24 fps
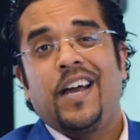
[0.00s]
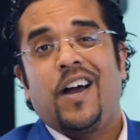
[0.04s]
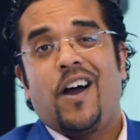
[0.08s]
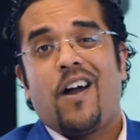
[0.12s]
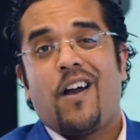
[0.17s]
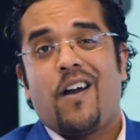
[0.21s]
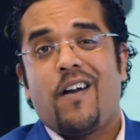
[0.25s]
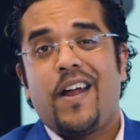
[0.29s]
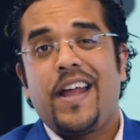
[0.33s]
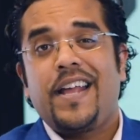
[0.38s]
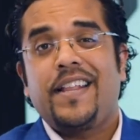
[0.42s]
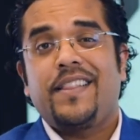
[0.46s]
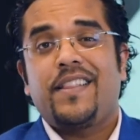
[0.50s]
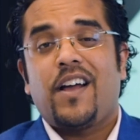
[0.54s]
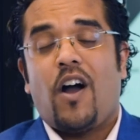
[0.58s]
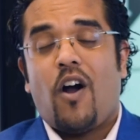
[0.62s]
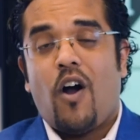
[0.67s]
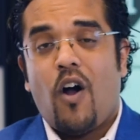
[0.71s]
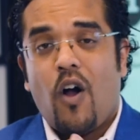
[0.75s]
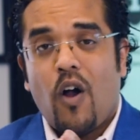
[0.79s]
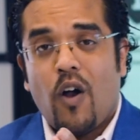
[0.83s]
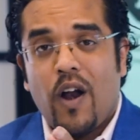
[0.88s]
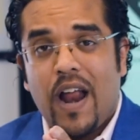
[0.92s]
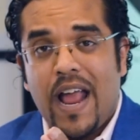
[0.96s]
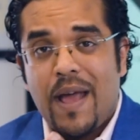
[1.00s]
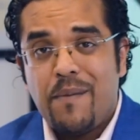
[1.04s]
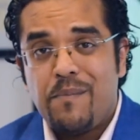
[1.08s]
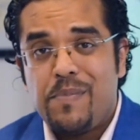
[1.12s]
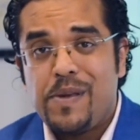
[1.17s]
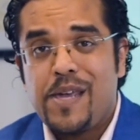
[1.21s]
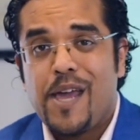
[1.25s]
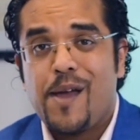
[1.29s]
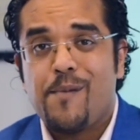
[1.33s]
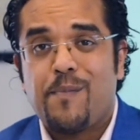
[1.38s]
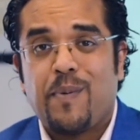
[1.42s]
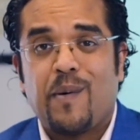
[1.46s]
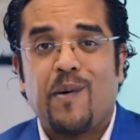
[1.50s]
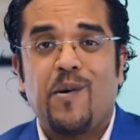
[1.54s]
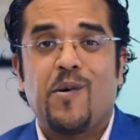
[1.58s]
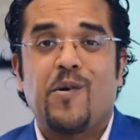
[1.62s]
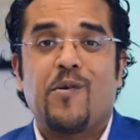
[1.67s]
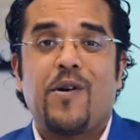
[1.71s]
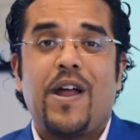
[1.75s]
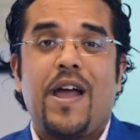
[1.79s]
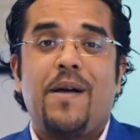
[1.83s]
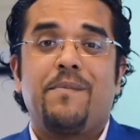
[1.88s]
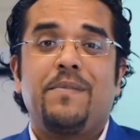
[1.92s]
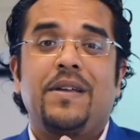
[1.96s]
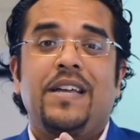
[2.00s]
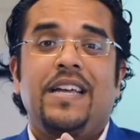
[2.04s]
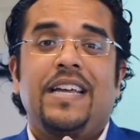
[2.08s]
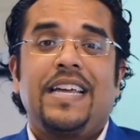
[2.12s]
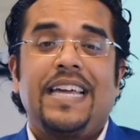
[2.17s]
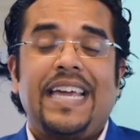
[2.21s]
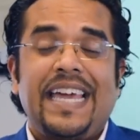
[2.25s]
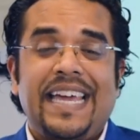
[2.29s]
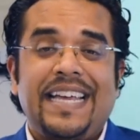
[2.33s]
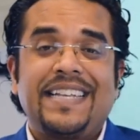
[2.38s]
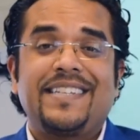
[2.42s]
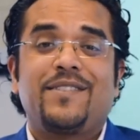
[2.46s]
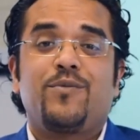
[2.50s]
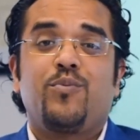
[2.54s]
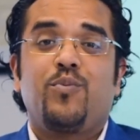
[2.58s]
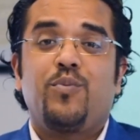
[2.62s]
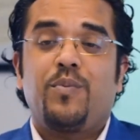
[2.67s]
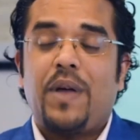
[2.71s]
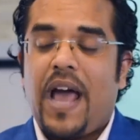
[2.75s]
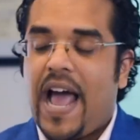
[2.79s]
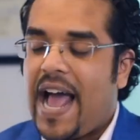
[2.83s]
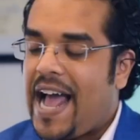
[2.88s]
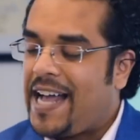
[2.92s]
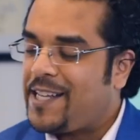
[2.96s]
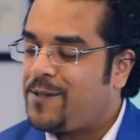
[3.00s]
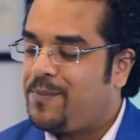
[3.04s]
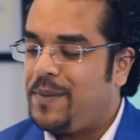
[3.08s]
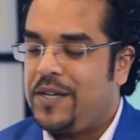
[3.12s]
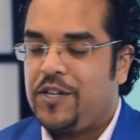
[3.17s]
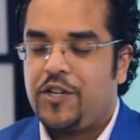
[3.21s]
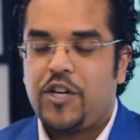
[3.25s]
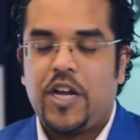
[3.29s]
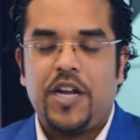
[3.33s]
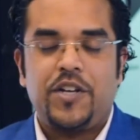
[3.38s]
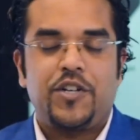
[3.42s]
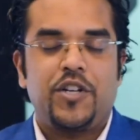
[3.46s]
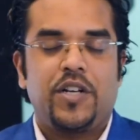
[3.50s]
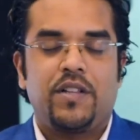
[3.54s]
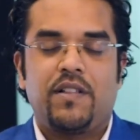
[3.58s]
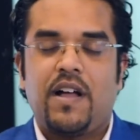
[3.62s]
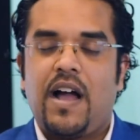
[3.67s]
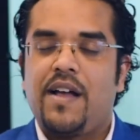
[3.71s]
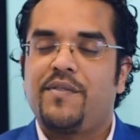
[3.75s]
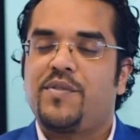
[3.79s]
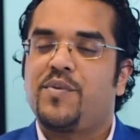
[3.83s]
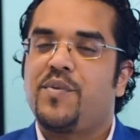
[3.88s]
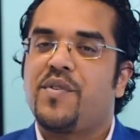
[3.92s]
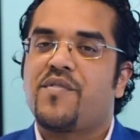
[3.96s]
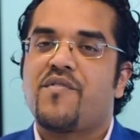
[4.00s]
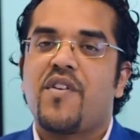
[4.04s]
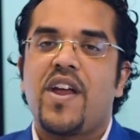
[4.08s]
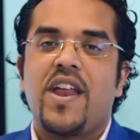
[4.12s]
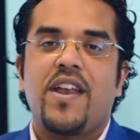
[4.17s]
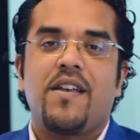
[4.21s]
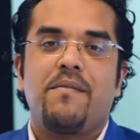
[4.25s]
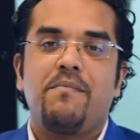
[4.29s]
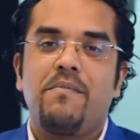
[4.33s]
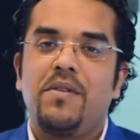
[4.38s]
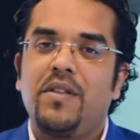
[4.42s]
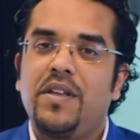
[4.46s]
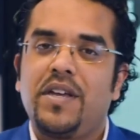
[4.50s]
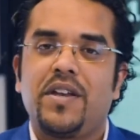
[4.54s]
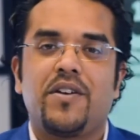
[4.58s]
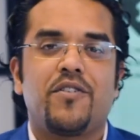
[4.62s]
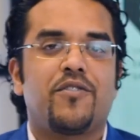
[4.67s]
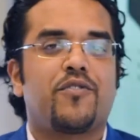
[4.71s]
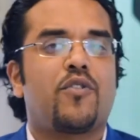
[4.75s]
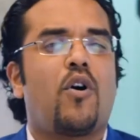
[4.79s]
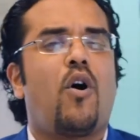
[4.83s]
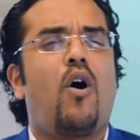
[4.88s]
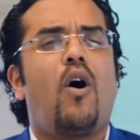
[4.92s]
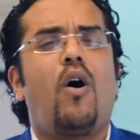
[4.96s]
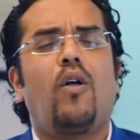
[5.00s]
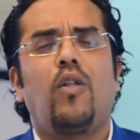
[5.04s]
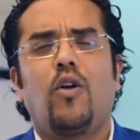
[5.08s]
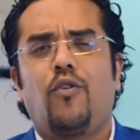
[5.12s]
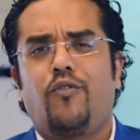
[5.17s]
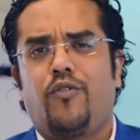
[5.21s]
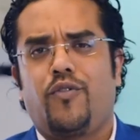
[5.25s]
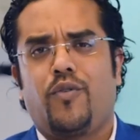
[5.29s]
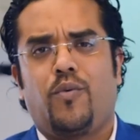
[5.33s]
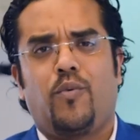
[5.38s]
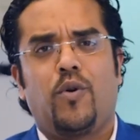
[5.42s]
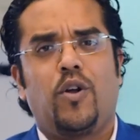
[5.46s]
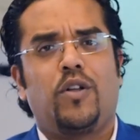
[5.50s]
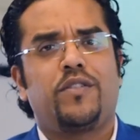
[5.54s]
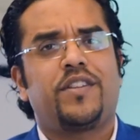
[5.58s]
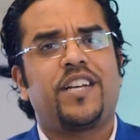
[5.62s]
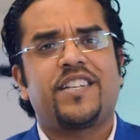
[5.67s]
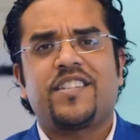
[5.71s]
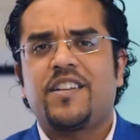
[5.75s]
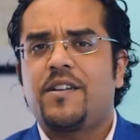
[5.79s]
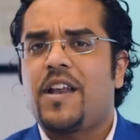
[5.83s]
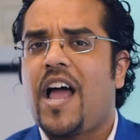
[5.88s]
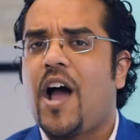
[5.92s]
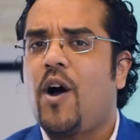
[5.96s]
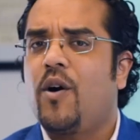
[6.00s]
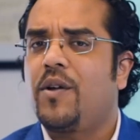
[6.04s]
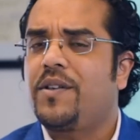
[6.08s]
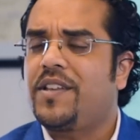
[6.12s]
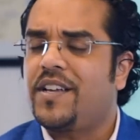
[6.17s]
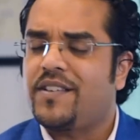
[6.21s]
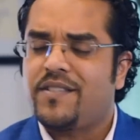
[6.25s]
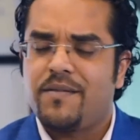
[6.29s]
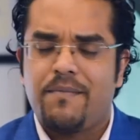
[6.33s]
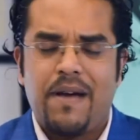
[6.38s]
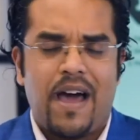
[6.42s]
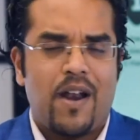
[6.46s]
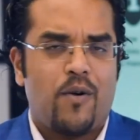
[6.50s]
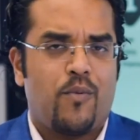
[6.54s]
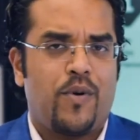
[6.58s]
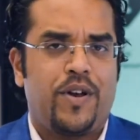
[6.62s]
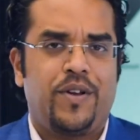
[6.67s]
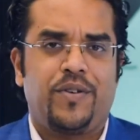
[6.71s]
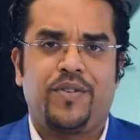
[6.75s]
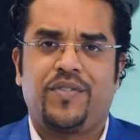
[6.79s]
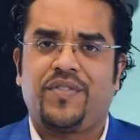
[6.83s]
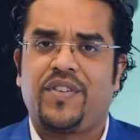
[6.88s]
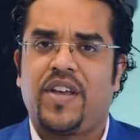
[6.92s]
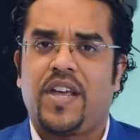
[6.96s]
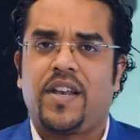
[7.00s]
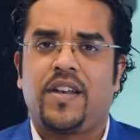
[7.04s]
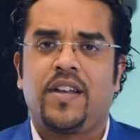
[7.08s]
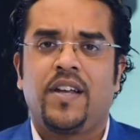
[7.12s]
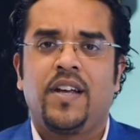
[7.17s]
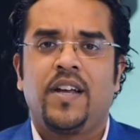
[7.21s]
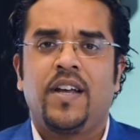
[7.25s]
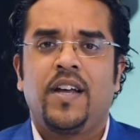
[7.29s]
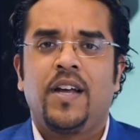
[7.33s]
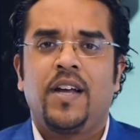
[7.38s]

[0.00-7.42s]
All right, our MBA program has been changing lives. We've created millionaires all over the world. It doesn't matter where you sit.